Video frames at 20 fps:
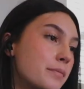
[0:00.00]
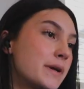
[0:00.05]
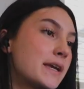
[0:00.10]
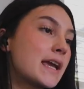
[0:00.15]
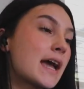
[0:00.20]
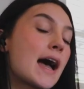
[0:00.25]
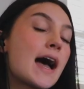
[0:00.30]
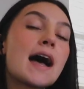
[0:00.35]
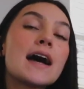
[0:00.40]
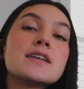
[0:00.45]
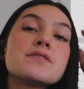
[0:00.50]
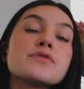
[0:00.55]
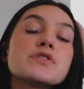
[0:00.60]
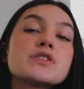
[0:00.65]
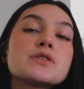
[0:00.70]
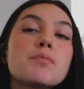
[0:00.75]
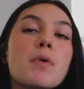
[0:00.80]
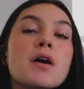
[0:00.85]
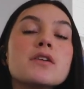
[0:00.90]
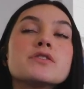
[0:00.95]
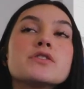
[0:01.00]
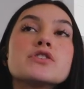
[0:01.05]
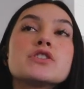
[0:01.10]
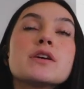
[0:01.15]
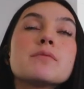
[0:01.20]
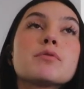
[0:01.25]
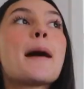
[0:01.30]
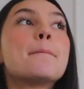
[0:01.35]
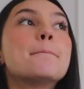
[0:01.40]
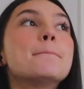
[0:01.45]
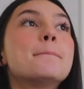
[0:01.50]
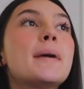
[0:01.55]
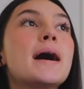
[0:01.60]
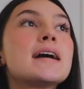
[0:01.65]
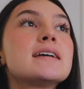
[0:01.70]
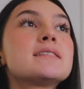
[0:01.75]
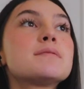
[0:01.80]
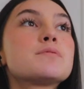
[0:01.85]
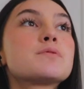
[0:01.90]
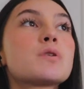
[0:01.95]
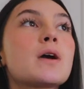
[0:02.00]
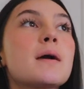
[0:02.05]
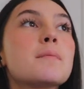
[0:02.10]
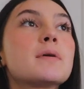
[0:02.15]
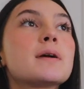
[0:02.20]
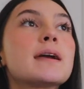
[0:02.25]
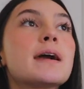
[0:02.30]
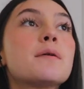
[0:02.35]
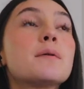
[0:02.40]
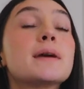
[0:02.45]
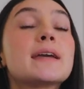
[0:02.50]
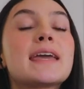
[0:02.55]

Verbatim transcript: But yeah, as for sponsorship, at my subscriber count,